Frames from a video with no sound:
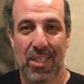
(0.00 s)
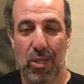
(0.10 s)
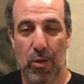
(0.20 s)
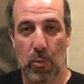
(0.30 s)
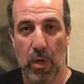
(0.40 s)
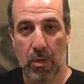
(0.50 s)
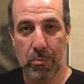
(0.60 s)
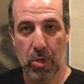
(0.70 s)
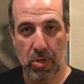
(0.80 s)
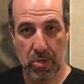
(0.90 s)
Hello and
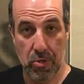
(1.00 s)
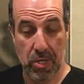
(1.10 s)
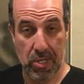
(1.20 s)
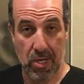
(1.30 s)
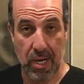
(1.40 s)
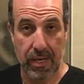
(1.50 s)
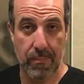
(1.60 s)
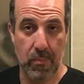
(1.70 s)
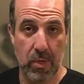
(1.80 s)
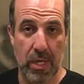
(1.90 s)
welcome to our Tuesday talk.
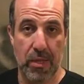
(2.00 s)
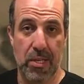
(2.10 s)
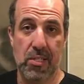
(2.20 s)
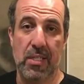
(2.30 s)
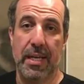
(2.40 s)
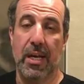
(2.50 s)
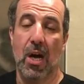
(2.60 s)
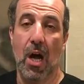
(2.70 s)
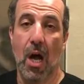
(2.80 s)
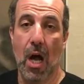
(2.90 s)
Okay, this is a
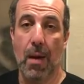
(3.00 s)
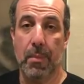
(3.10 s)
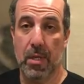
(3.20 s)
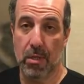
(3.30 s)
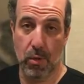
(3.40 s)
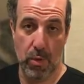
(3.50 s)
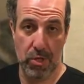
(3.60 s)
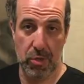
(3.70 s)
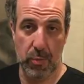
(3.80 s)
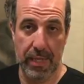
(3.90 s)
common
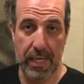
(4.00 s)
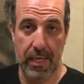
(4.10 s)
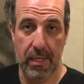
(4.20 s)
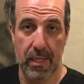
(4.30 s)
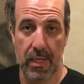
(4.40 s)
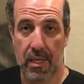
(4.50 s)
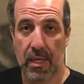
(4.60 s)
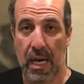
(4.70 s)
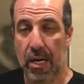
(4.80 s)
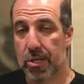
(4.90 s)
question we get.
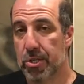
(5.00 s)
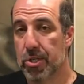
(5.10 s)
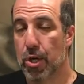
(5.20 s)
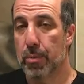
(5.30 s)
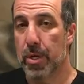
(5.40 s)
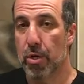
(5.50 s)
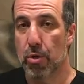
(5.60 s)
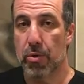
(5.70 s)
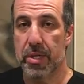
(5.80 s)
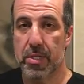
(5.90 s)
How do you determine
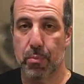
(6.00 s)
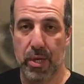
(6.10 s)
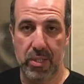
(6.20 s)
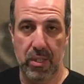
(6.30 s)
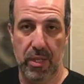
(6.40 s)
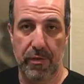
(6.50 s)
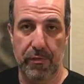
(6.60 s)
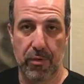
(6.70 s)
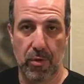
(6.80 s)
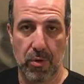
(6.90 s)
who needs a breast
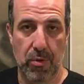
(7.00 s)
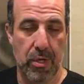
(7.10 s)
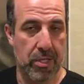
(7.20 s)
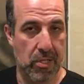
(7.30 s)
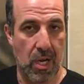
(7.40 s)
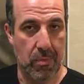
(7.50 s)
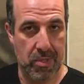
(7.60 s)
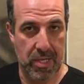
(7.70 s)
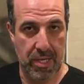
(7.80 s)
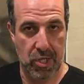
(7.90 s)
lift or who needs an
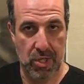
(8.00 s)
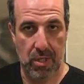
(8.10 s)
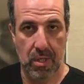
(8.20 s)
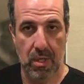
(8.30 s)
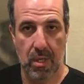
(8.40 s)
augmentation?